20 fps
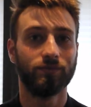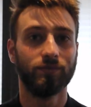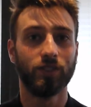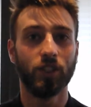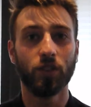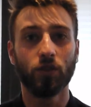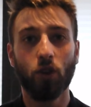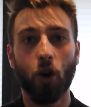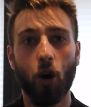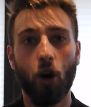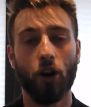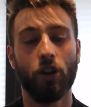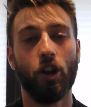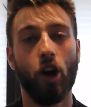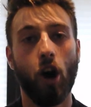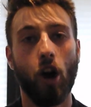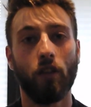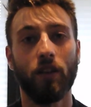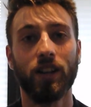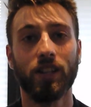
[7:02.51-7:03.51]
You've got an
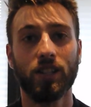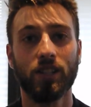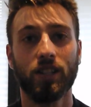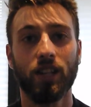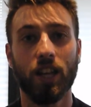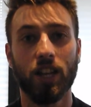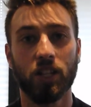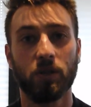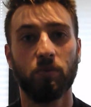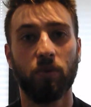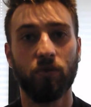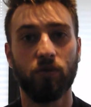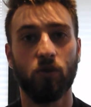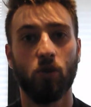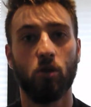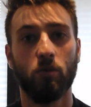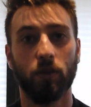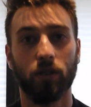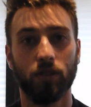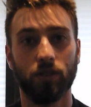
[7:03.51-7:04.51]
RS6
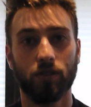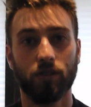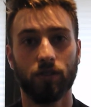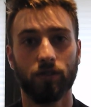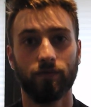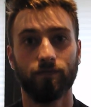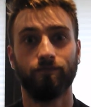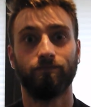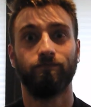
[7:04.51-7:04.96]
performance.